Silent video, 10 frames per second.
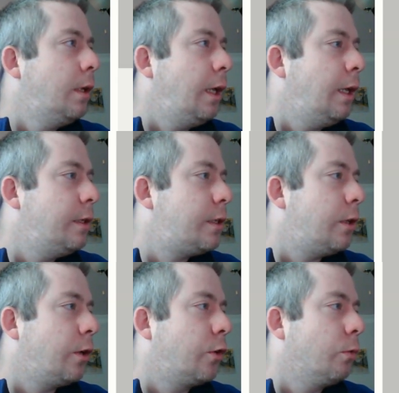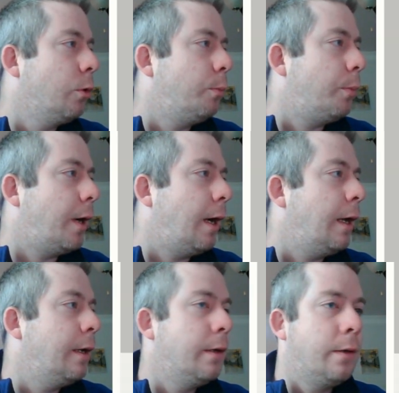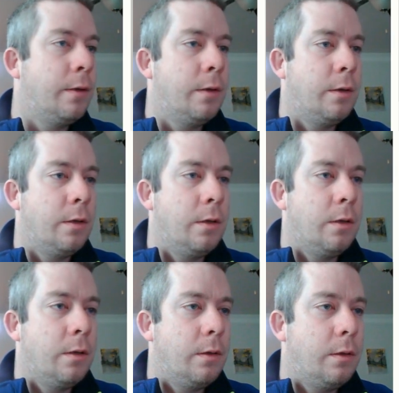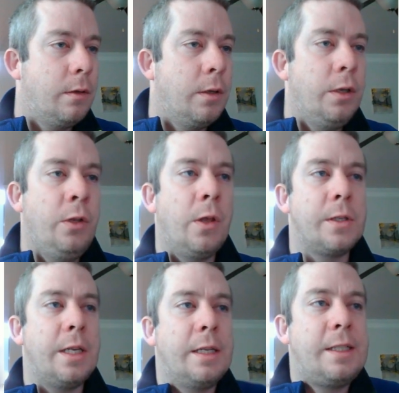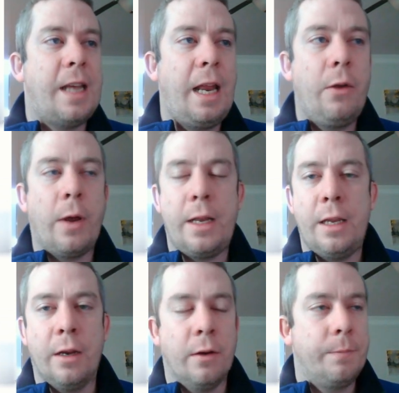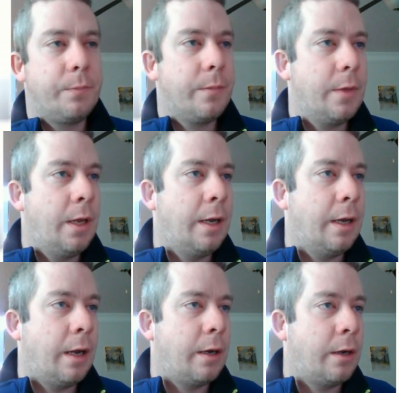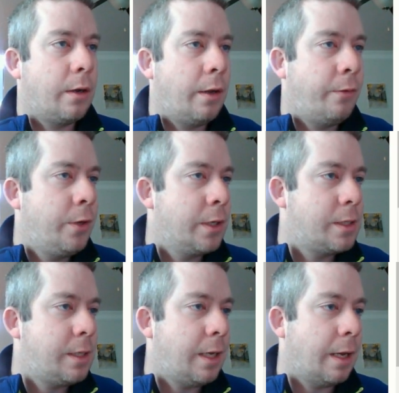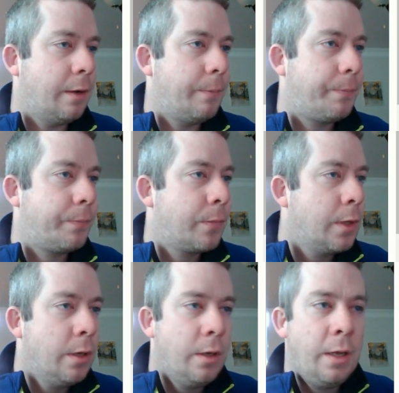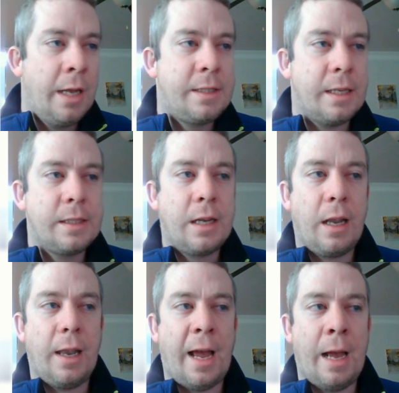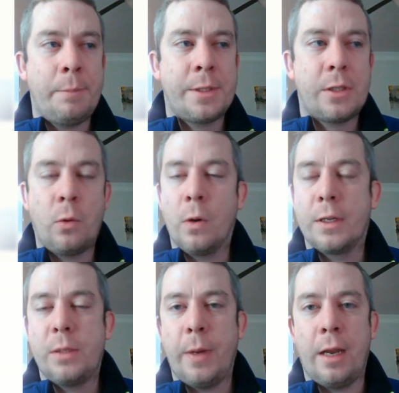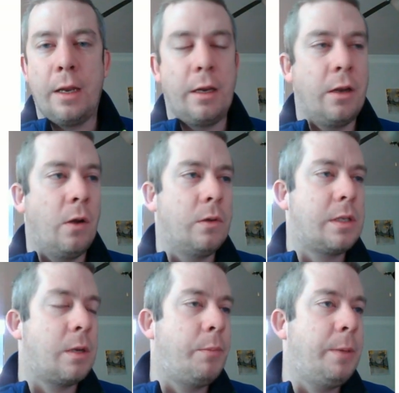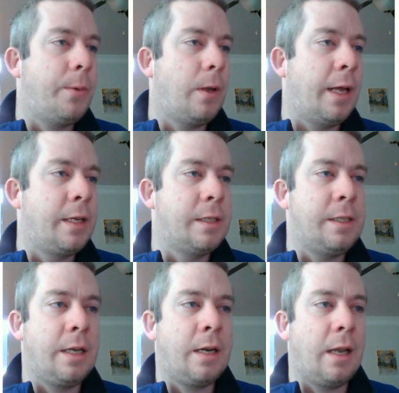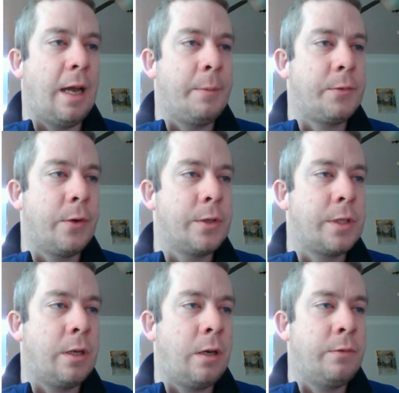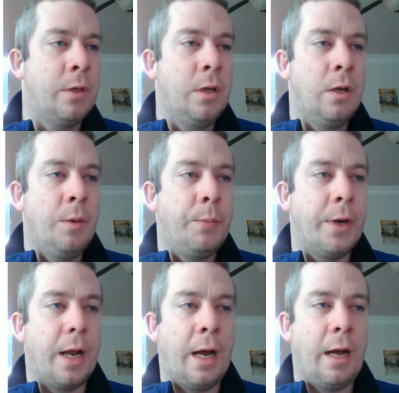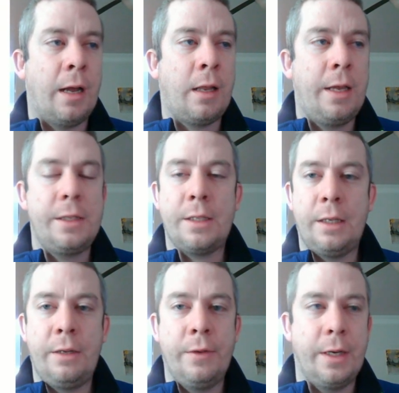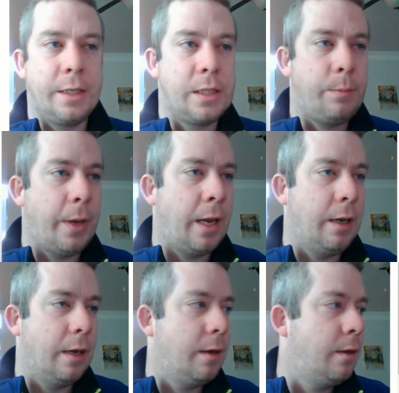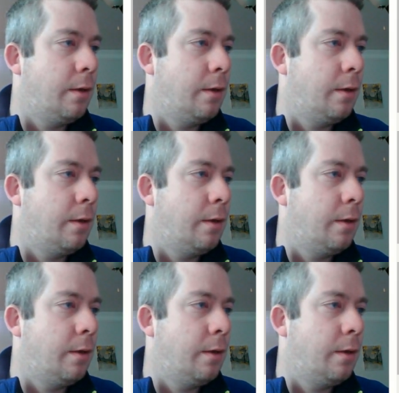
There's a setting right here, and if you can see it, it says collapsed or expanded. You know, some people like to see it collapse first off, but I like to leave it expanded.